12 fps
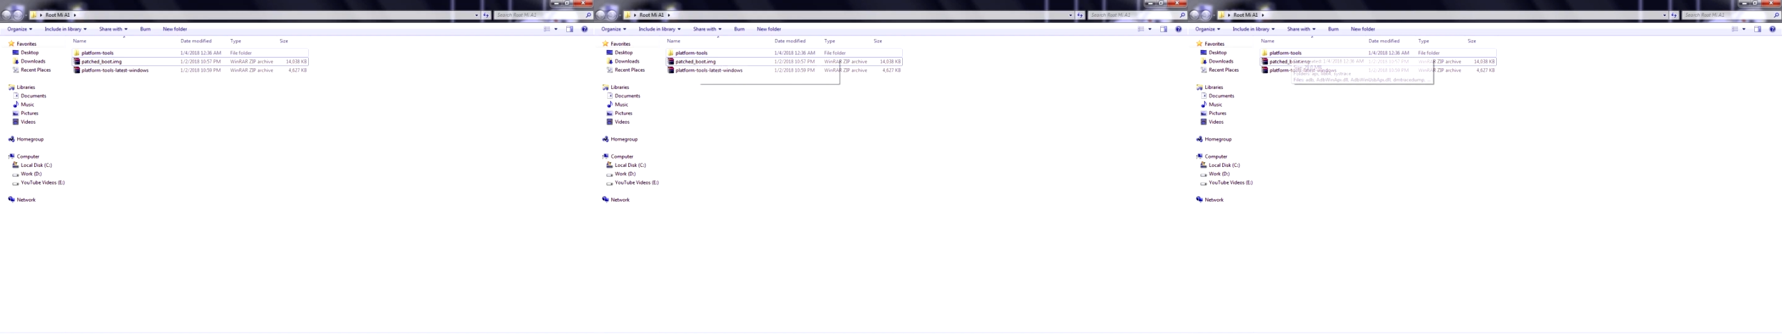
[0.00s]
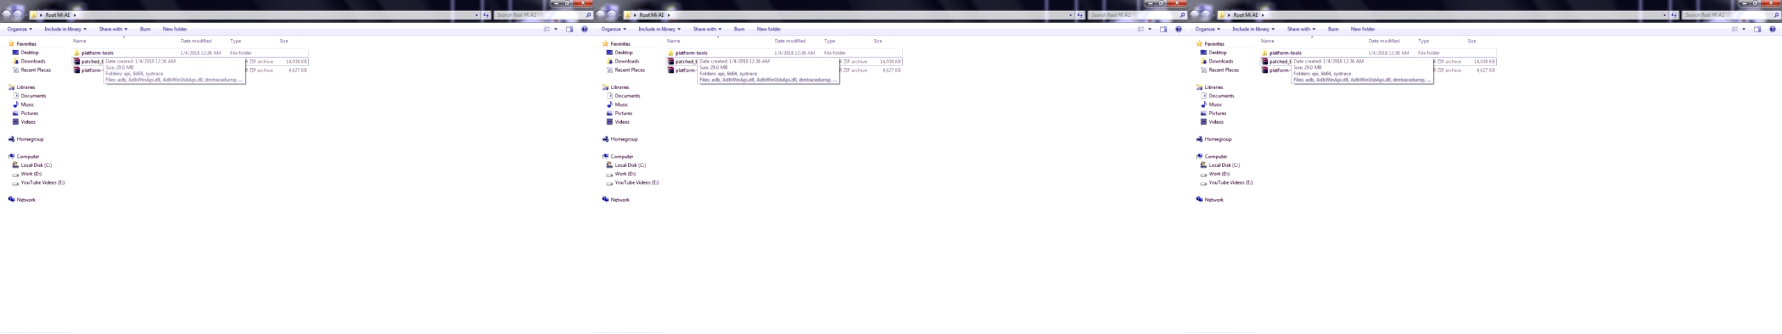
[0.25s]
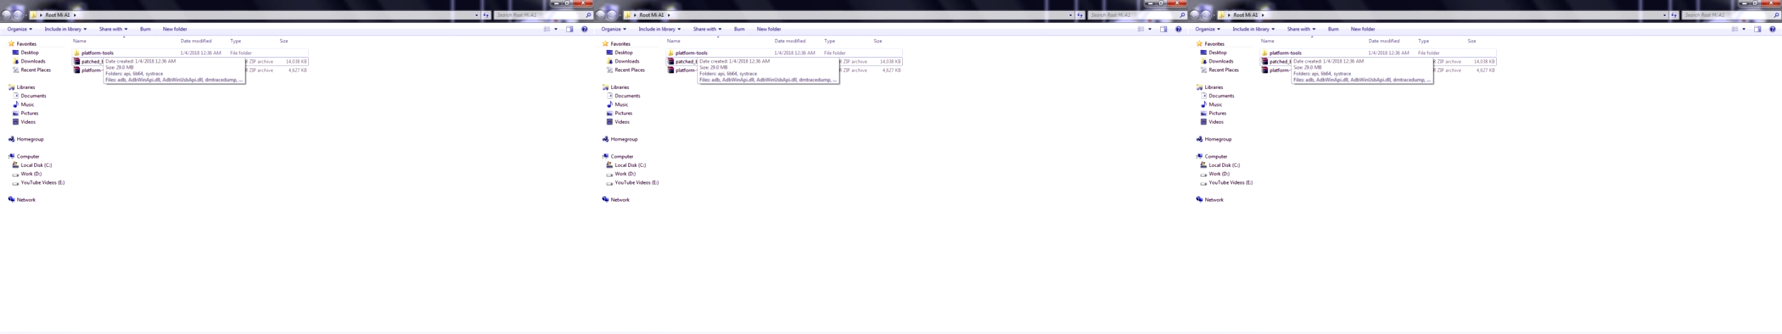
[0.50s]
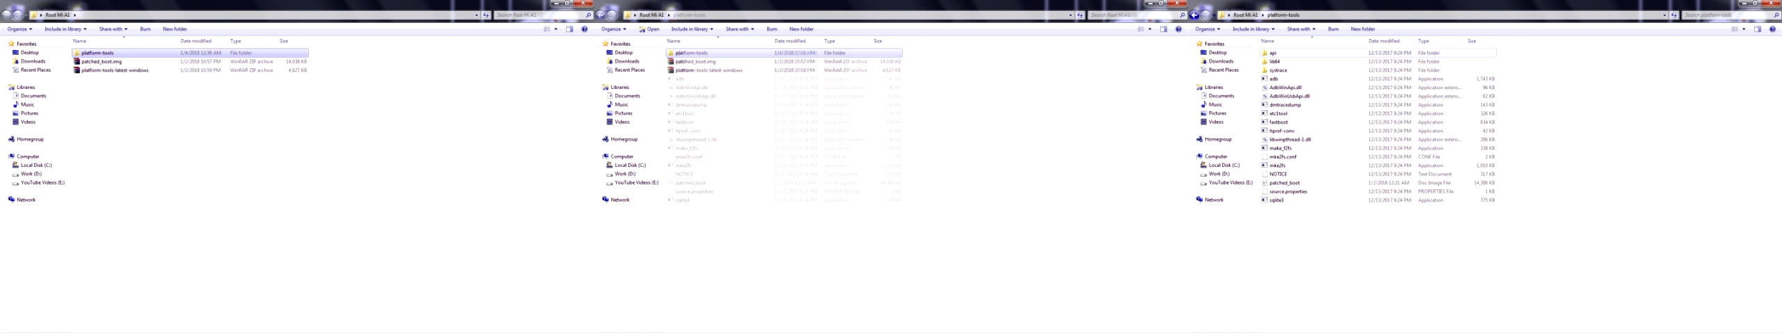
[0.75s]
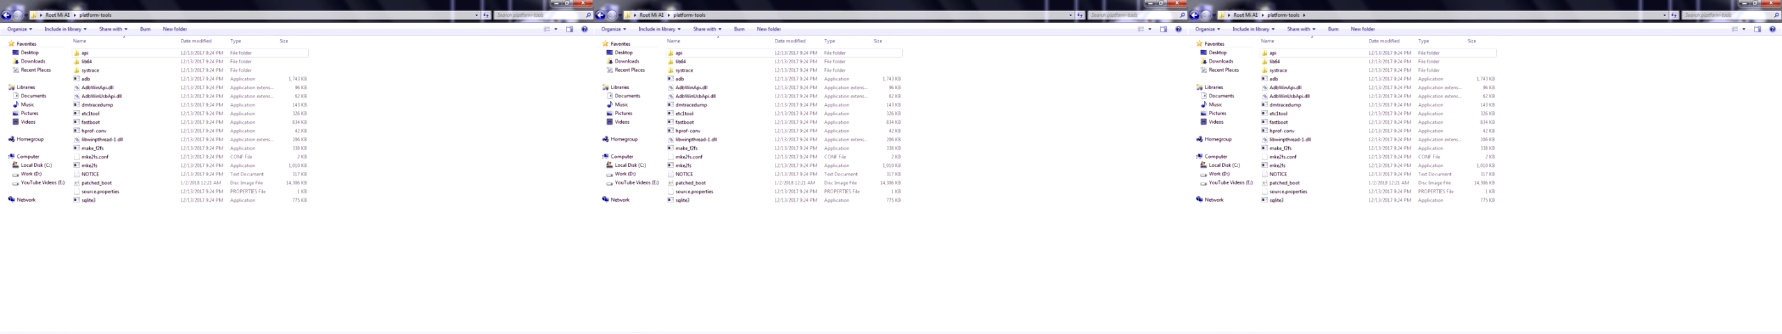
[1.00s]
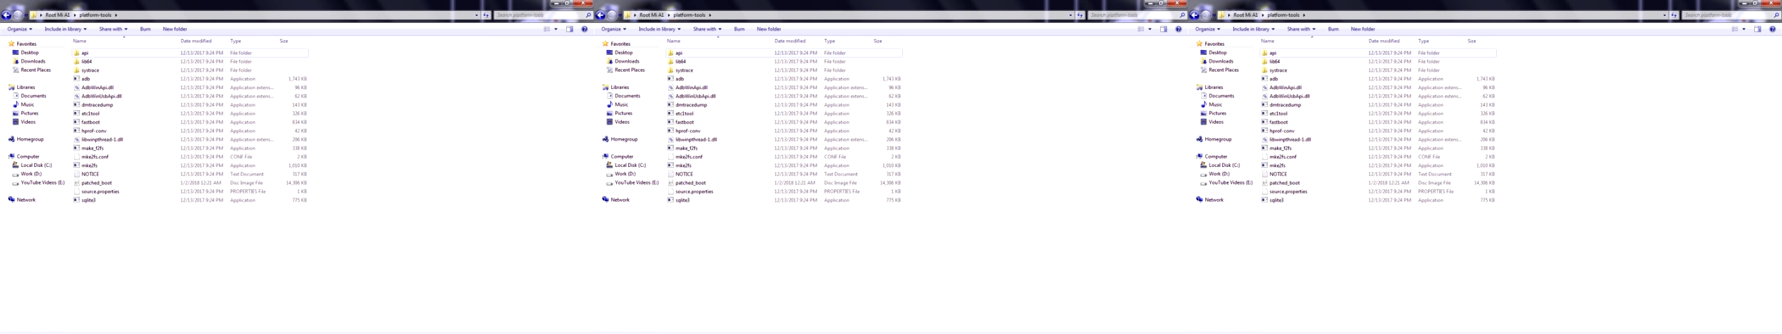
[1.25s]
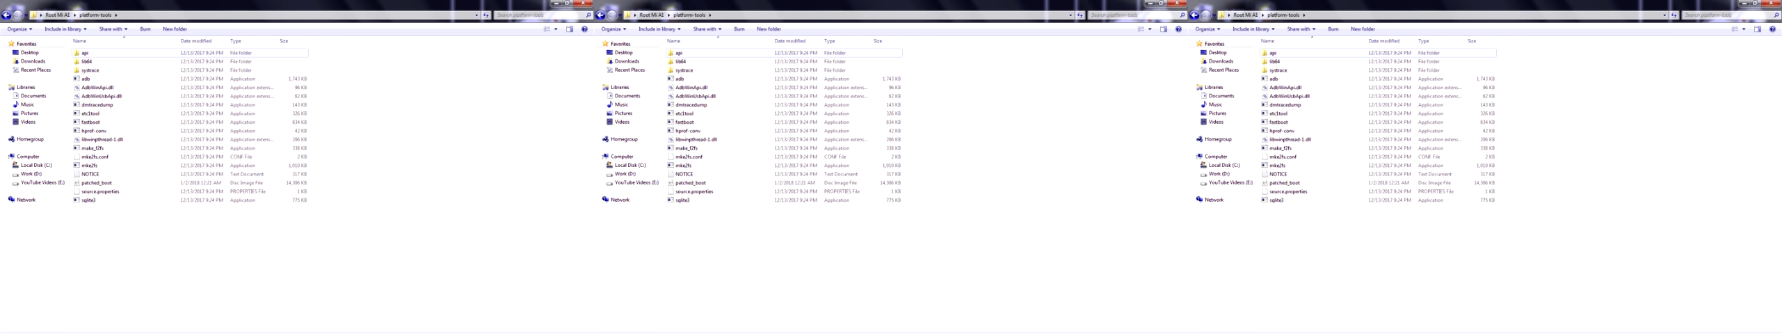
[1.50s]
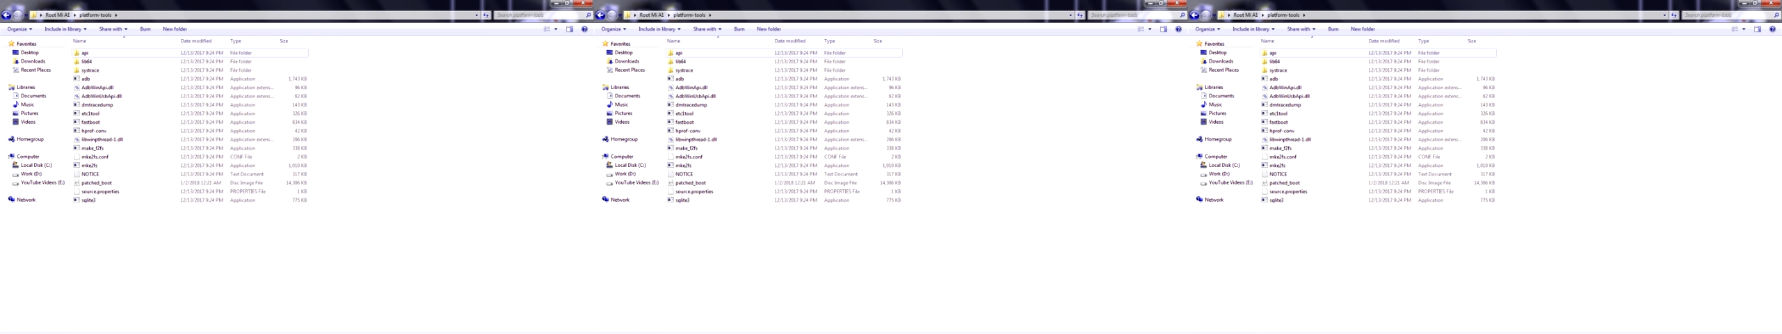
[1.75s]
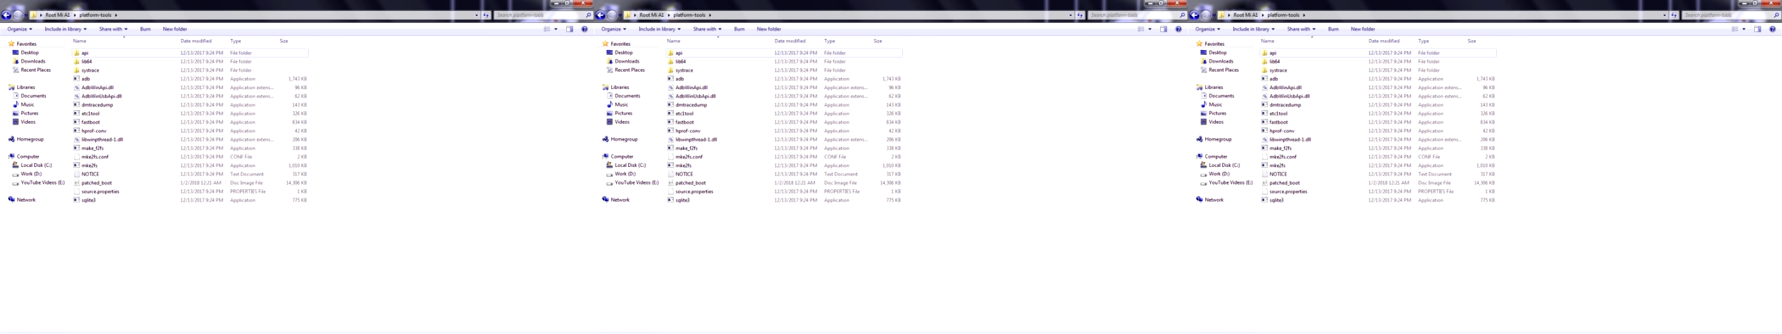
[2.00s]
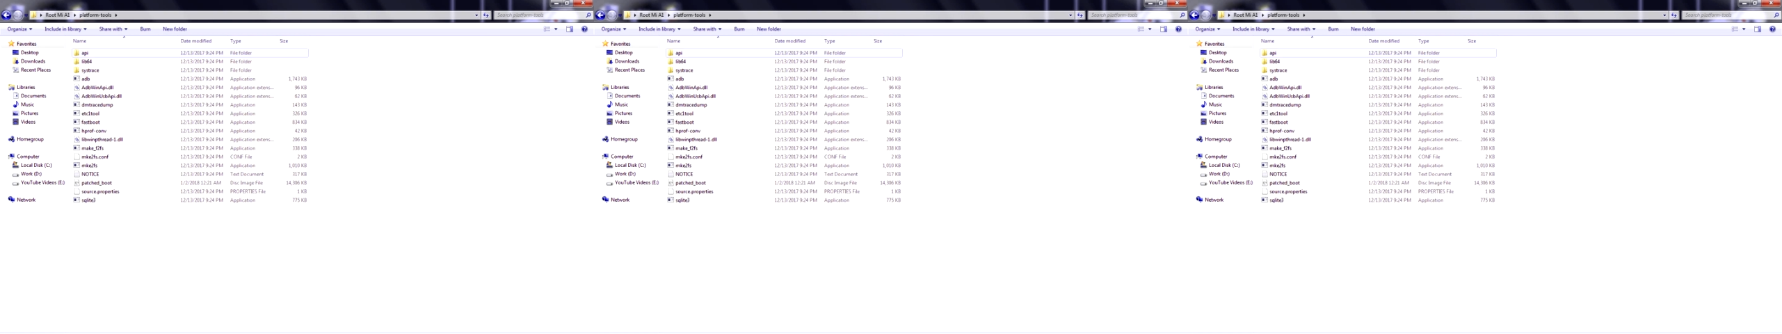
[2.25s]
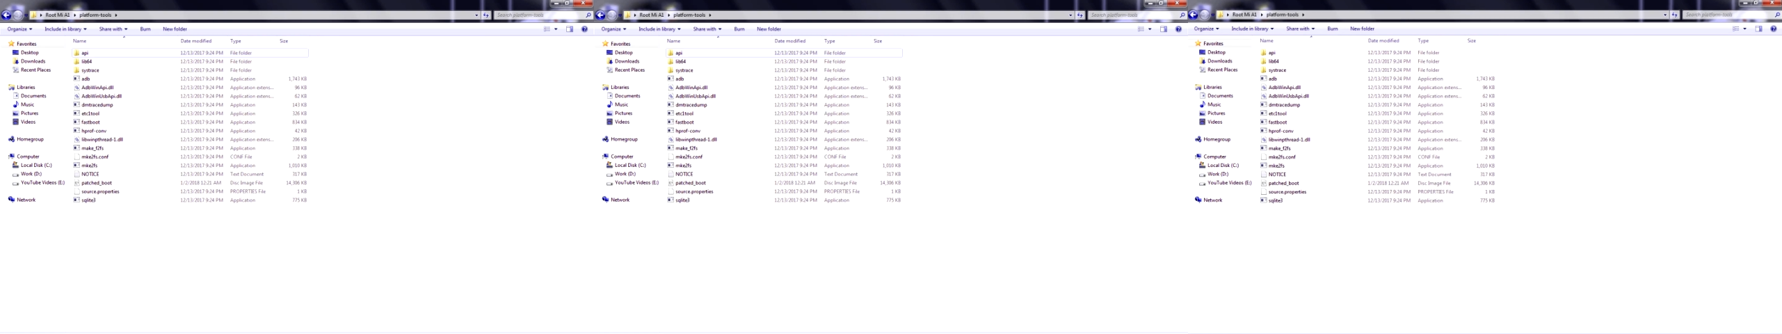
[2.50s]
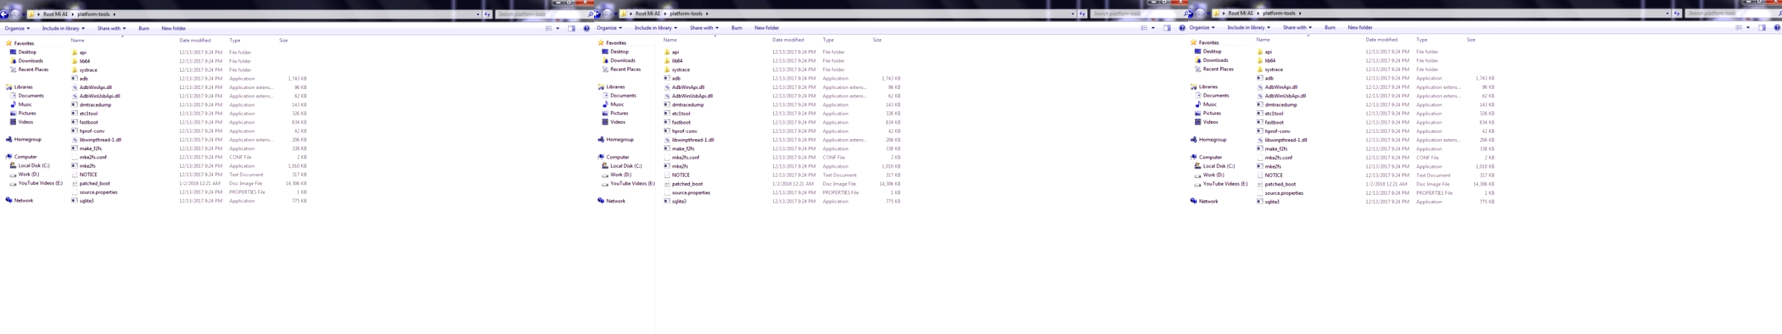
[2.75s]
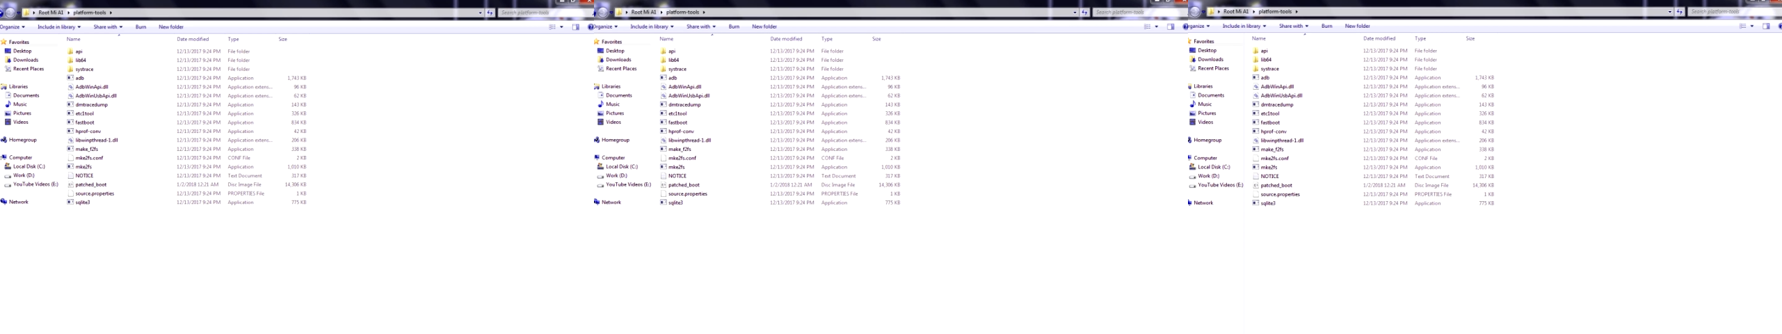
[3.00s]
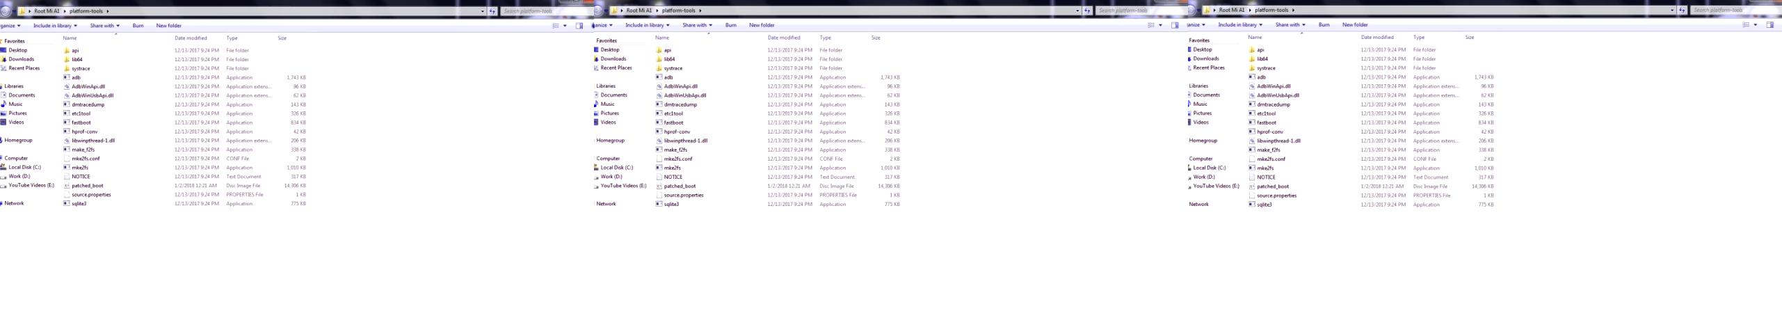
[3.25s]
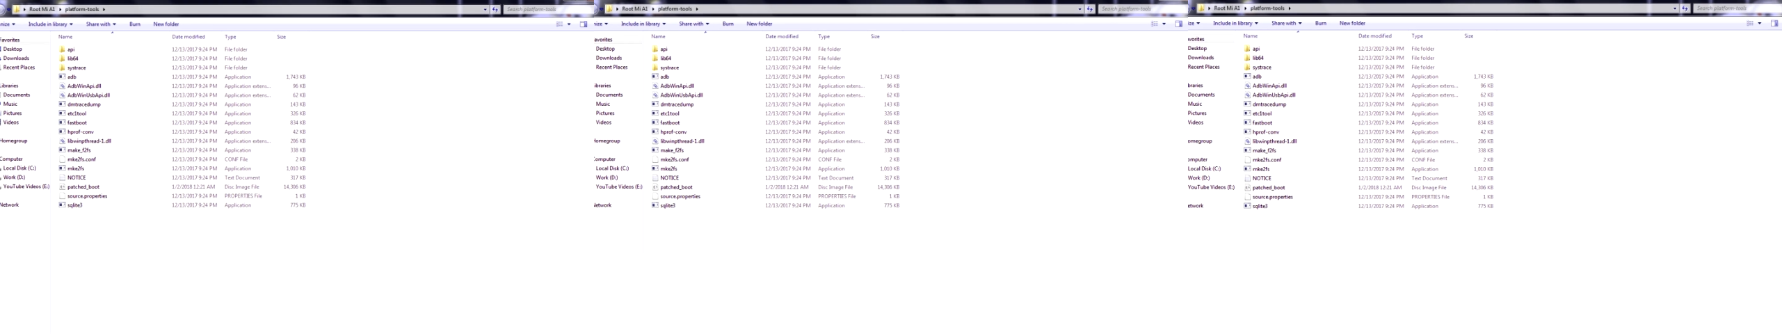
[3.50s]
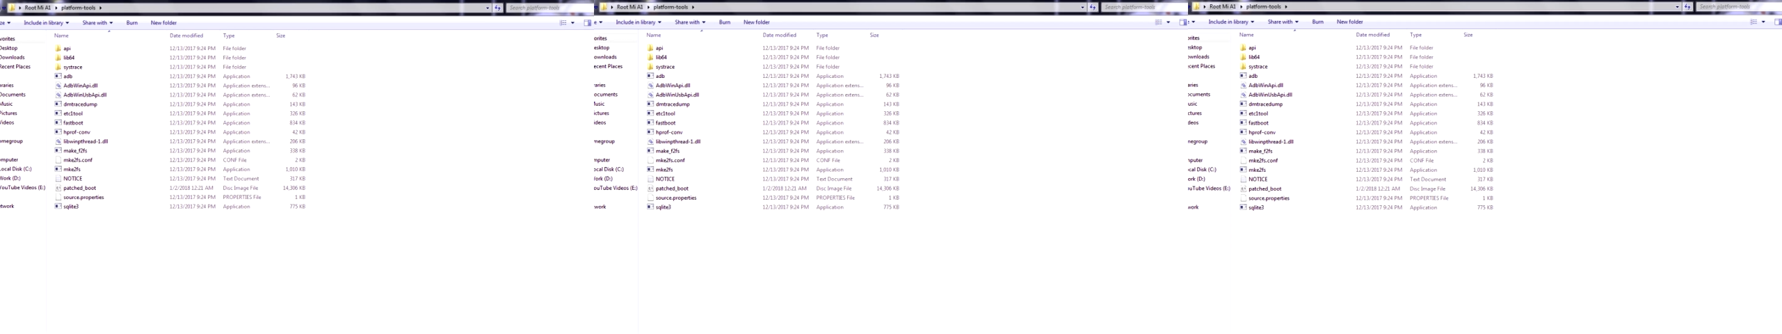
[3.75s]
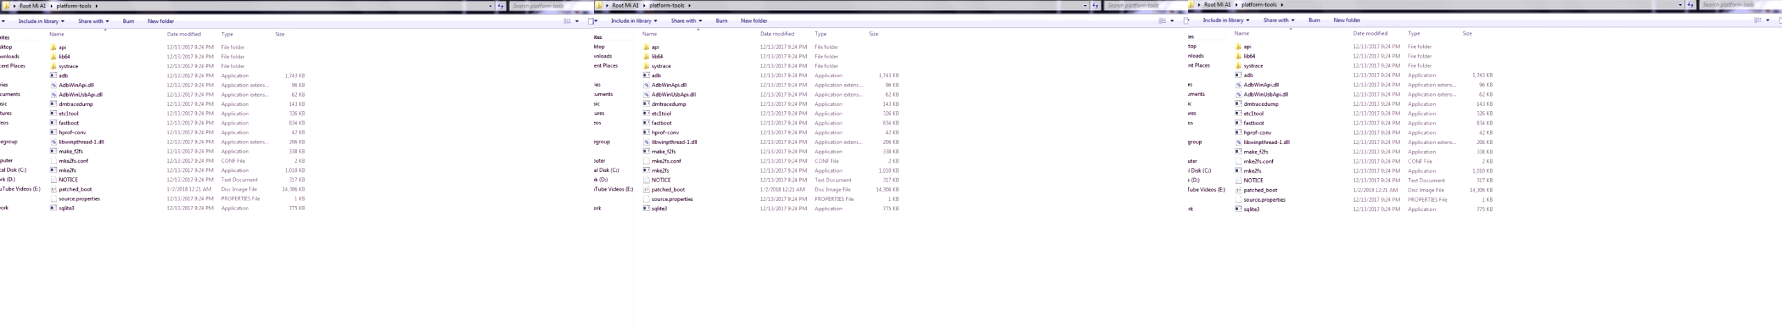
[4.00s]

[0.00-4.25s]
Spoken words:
(no speaker visible)